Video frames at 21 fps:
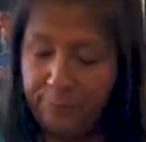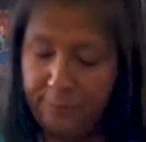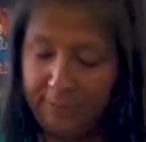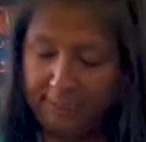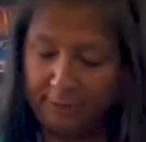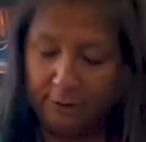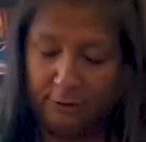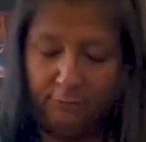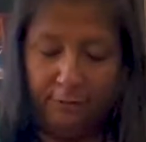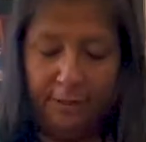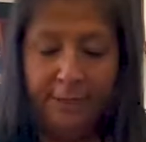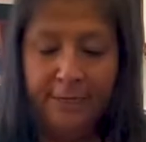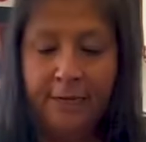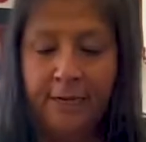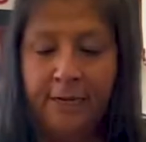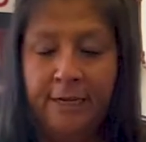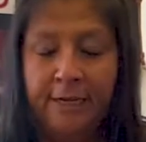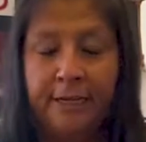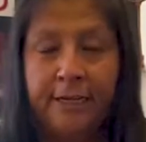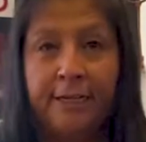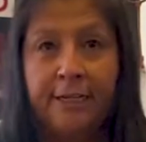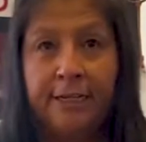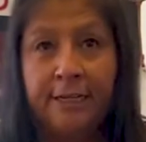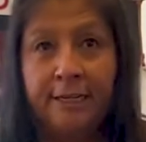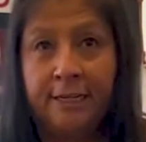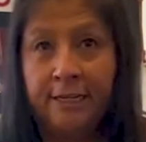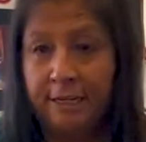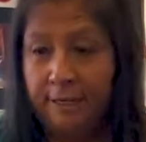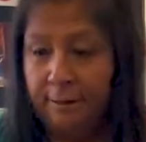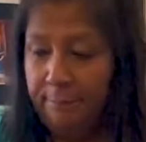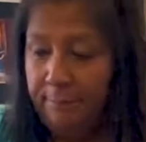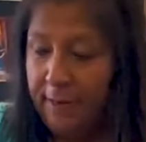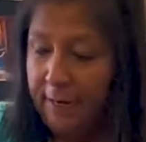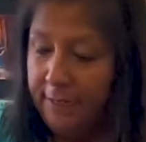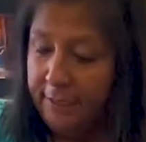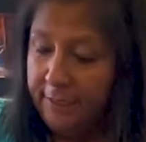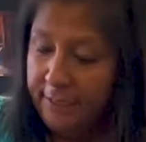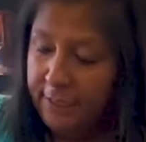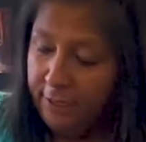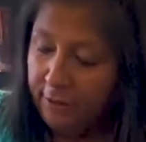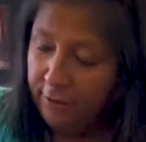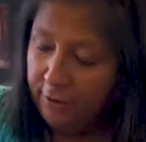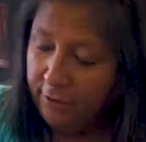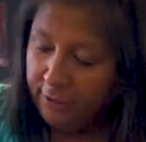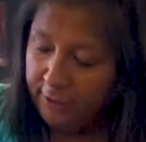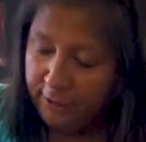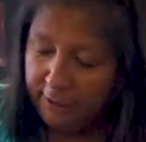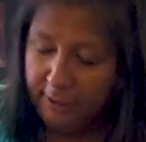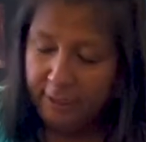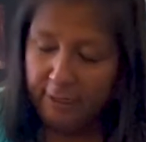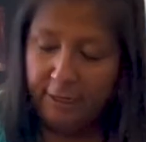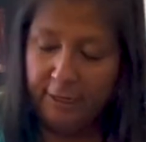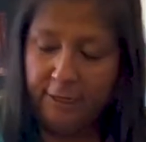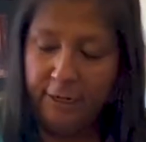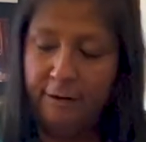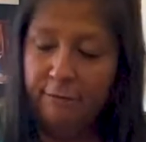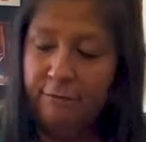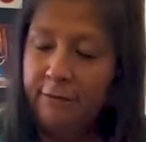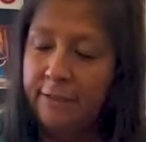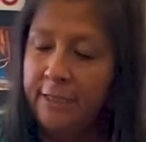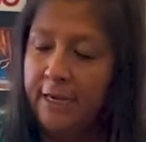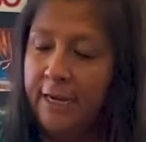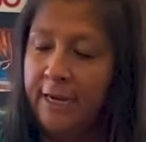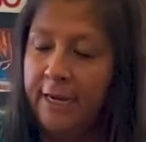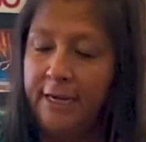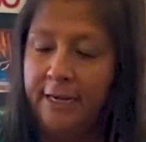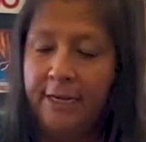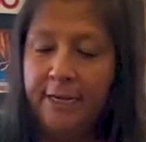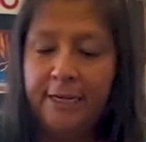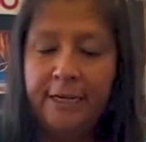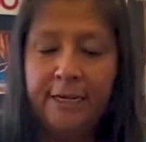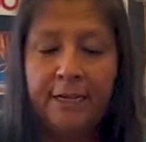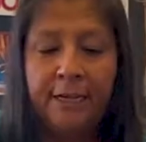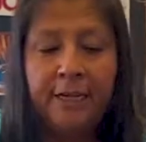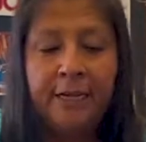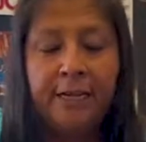that's why I kind of clean it up back there, cut it up, tie it,